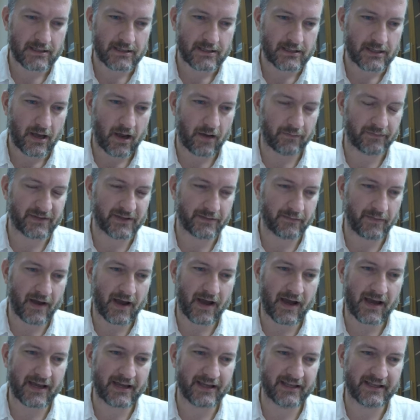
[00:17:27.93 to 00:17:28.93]

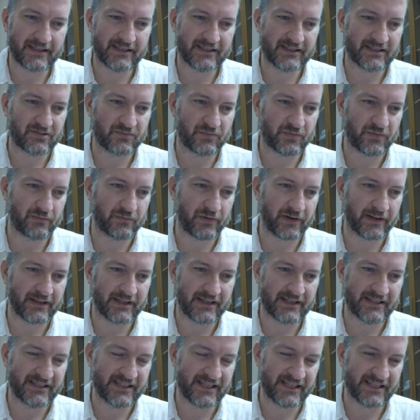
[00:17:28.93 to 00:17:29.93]
optimized, but running
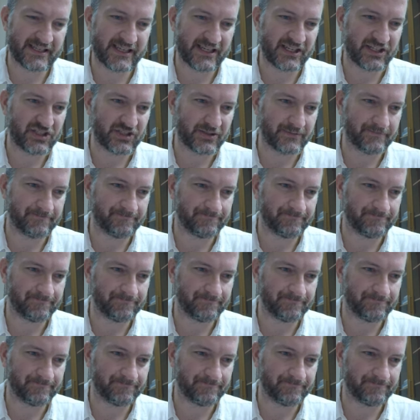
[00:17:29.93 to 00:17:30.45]
the ECS agent.